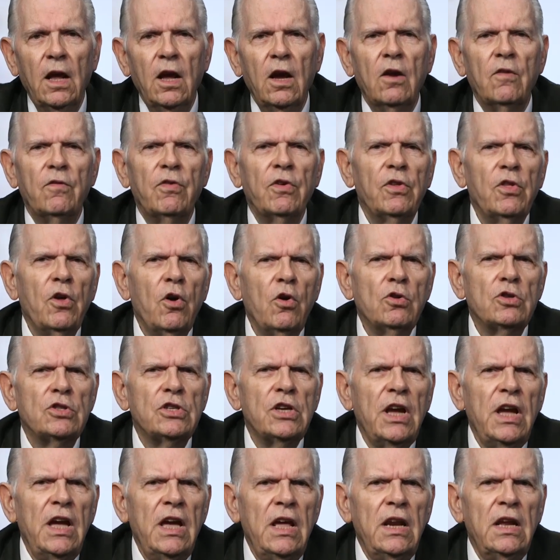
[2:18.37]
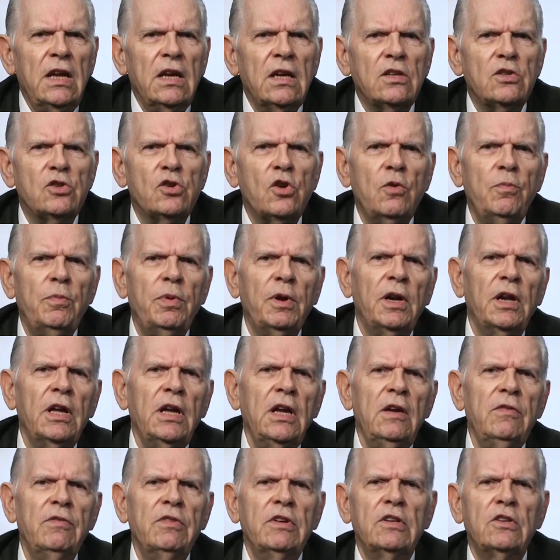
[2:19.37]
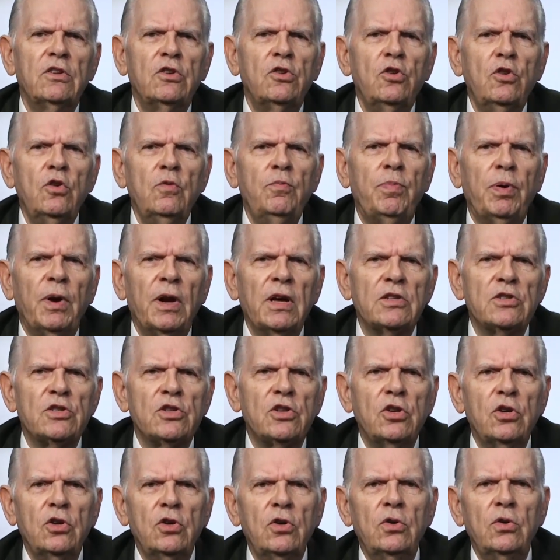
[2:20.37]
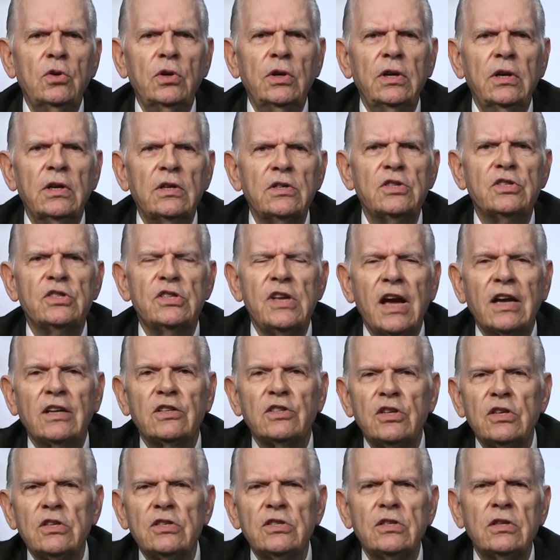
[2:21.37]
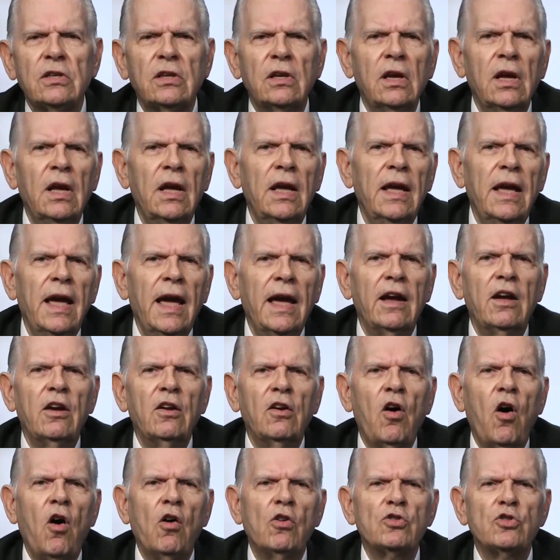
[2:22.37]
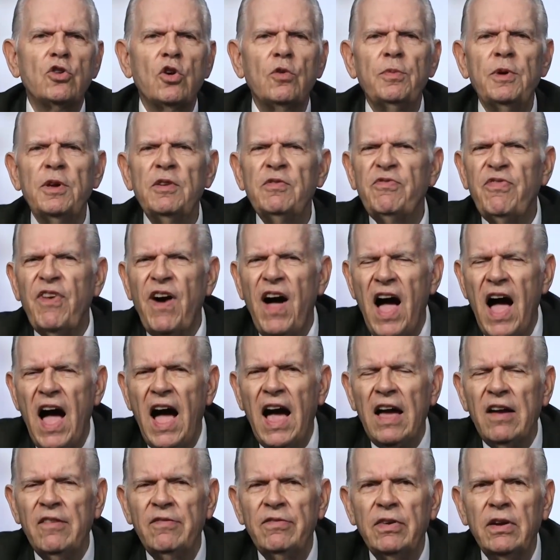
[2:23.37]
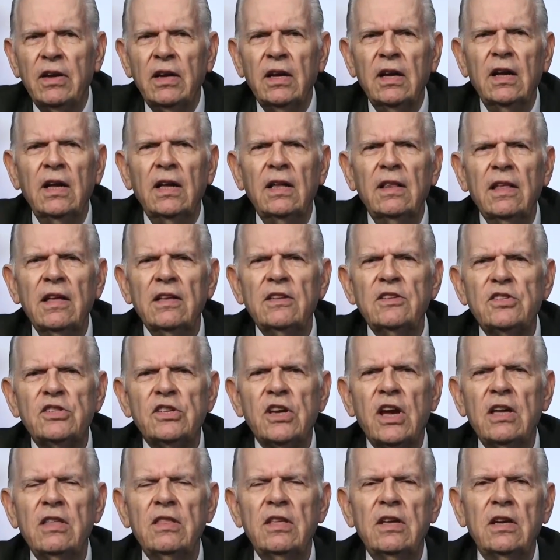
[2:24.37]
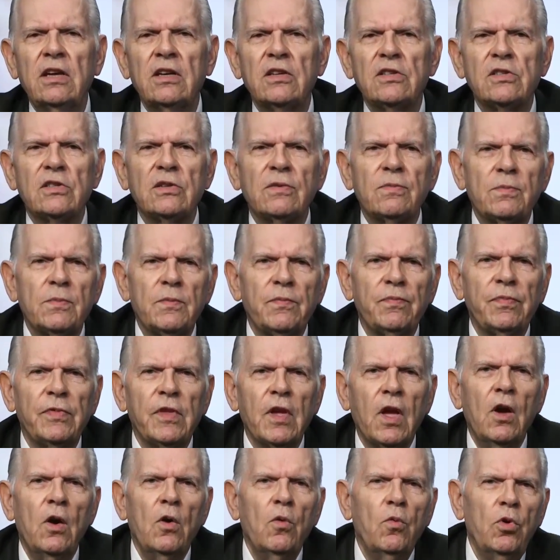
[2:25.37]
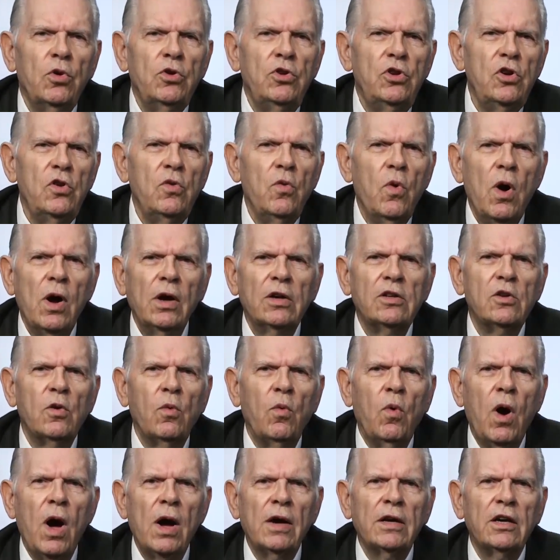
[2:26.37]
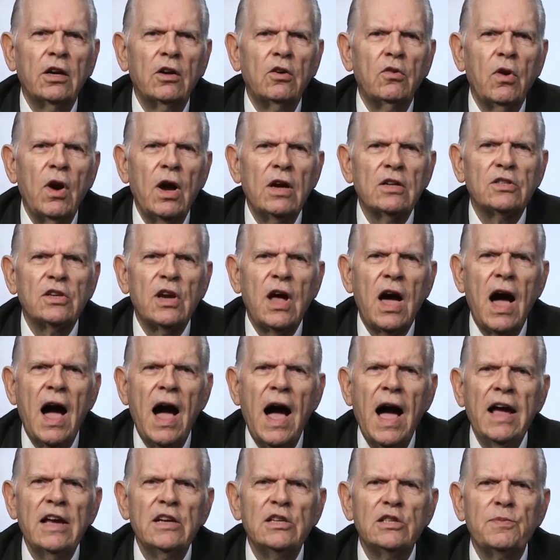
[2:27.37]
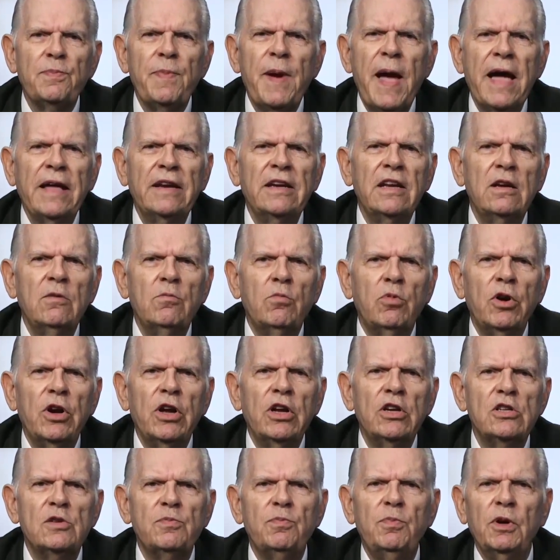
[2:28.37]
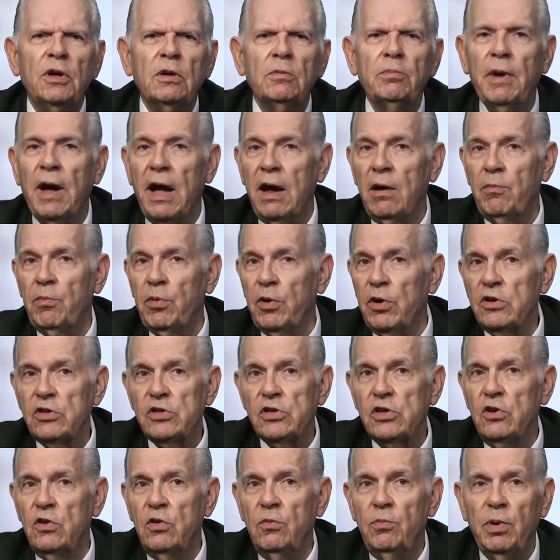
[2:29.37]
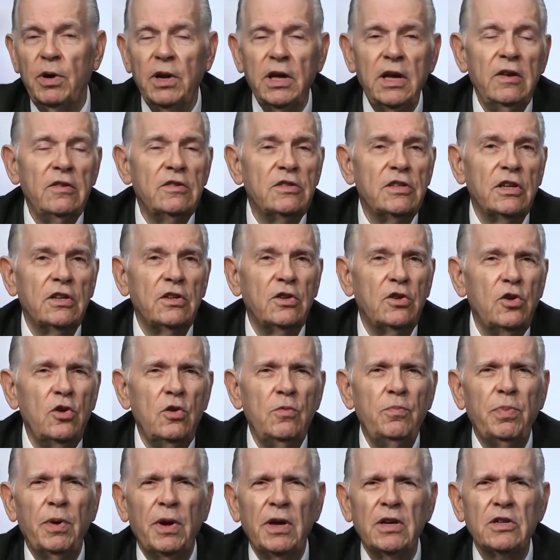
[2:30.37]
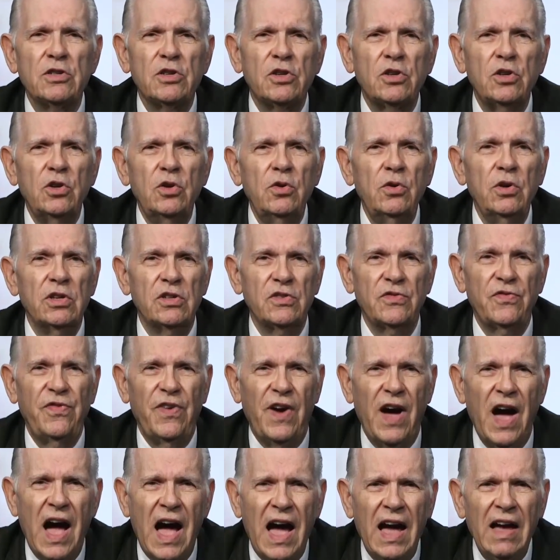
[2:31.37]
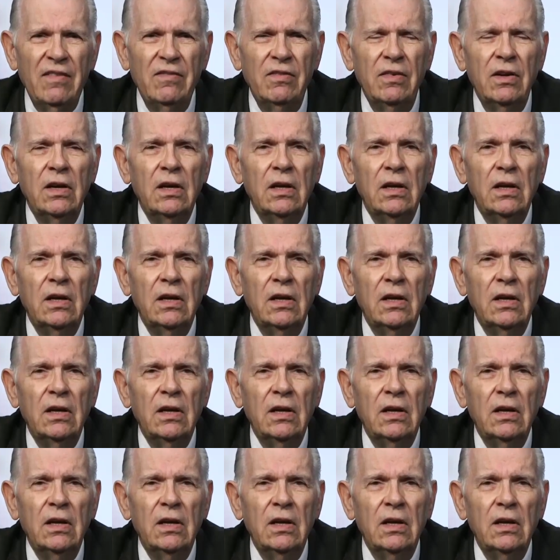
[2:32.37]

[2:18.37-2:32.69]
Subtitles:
For those idiots who believe that 2 + 2 is sexist and could also be 5, then say this: would you want to walk across a high-spanning bridge built by a person who believes that 2 + 2 is 5?